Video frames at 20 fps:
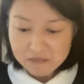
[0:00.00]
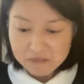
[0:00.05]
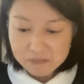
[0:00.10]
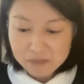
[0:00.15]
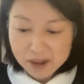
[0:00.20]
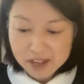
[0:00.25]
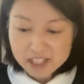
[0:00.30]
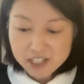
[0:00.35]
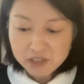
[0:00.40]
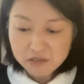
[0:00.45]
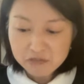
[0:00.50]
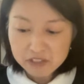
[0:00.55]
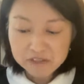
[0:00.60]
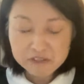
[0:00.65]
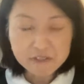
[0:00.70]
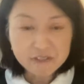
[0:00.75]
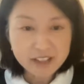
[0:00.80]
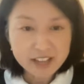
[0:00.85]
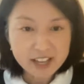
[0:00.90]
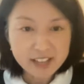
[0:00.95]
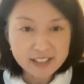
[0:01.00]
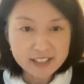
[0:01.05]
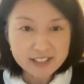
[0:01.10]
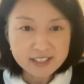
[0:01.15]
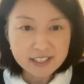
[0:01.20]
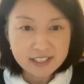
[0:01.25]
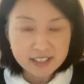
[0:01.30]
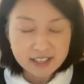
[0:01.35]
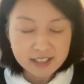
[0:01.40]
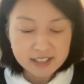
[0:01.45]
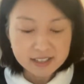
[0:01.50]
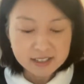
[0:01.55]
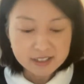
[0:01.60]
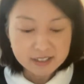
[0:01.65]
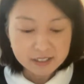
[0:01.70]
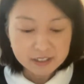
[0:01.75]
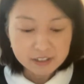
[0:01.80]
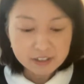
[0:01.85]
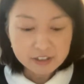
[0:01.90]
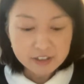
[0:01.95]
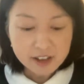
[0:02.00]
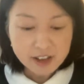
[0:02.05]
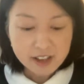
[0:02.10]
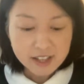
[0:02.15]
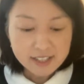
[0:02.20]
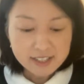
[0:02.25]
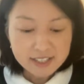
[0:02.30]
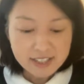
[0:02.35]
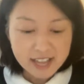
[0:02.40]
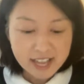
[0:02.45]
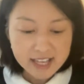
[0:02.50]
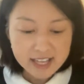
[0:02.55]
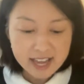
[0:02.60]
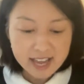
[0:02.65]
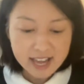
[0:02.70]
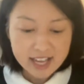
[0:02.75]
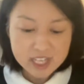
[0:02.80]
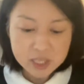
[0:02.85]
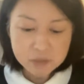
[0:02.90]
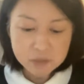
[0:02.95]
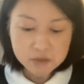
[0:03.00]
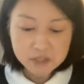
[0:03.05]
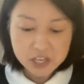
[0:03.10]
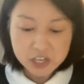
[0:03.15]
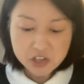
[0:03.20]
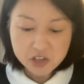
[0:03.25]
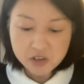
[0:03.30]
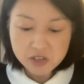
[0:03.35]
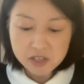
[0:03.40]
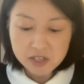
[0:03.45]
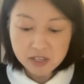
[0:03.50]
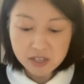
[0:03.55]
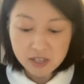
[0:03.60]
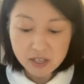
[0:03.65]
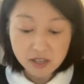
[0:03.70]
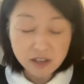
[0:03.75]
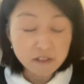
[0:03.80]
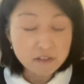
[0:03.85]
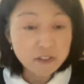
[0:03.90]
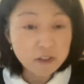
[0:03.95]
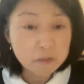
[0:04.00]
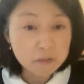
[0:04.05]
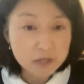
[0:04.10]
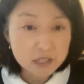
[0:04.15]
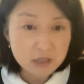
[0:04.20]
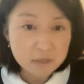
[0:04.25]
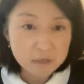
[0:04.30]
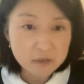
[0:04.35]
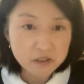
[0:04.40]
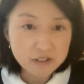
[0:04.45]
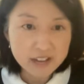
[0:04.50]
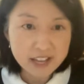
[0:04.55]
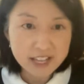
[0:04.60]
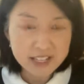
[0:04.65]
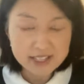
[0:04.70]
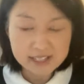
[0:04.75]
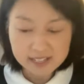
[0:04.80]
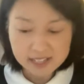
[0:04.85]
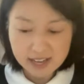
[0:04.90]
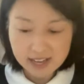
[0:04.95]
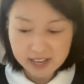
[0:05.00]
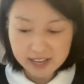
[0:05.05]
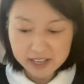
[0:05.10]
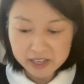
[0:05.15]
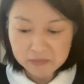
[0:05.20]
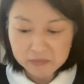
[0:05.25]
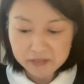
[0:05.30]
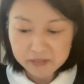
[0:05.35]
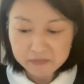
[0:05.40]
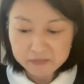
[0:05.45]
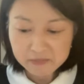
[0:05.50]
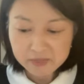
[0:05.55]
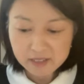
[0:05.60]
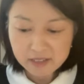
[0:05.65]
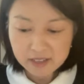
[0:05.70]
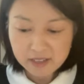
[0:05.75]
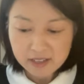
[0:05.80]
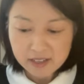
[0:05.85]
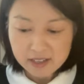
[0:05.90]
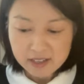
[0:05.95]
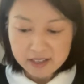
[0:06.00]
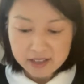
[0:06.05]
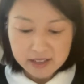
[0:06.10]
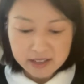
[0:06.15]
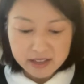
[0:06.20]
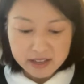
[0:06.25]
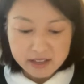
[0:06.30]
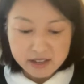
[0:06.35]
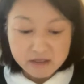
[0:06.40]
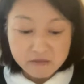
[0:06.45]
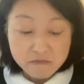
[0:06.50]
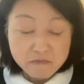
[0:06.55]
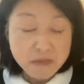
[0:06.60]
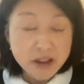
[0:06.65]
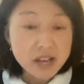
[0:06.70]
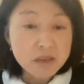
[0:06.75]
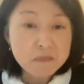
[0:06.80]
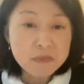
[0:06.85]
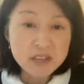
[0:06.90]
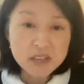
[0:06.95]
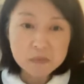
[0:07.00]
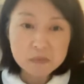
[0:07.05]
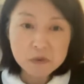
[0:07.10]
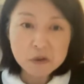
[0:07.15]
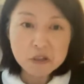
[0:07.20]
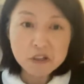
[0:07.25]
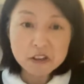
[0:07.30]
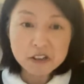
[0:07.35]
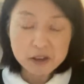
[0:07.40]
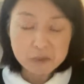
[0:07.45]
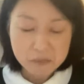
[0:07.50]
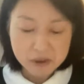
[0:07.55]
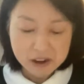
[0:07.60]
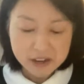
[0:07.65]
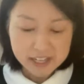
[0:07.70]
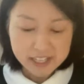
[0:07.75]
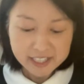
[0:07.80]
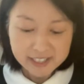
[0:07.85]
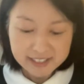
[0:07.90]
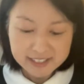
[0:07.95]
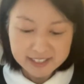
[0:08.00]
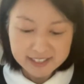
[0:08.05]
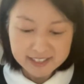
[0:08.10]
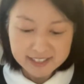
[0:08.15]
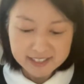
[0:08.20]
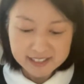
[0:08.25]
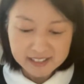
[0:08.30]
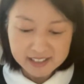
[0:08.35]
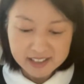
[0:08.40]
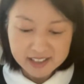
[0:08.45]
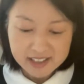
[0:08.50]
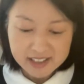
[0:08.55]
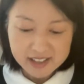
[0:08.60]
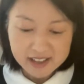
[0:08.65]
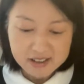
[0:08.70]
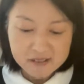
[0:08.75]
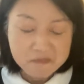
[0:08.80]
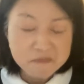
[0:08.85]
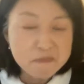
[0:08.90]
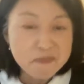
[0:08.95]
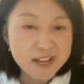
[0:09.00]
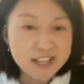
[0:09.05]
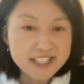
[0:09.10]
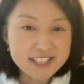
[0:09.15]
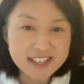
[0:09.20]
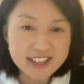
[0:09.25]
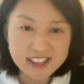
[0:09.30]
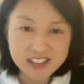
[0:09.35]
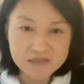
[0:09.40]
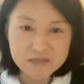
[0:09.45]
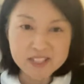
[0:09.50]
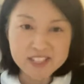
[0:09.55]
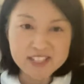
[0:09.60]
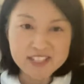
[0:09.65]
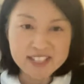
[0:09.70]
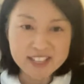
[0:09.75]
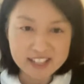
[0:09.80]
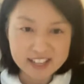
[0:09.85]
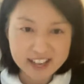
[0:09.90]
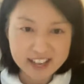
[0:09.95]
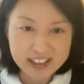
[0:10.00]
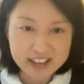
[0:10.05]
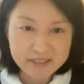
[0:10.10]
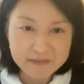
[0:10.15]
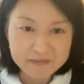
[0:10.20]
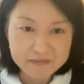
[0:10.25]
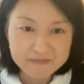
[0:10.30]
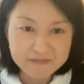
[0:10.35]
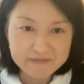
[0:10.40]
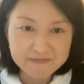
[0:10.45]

must reflect the thought and aspirations of the people and time. My people are Americans. My time is today.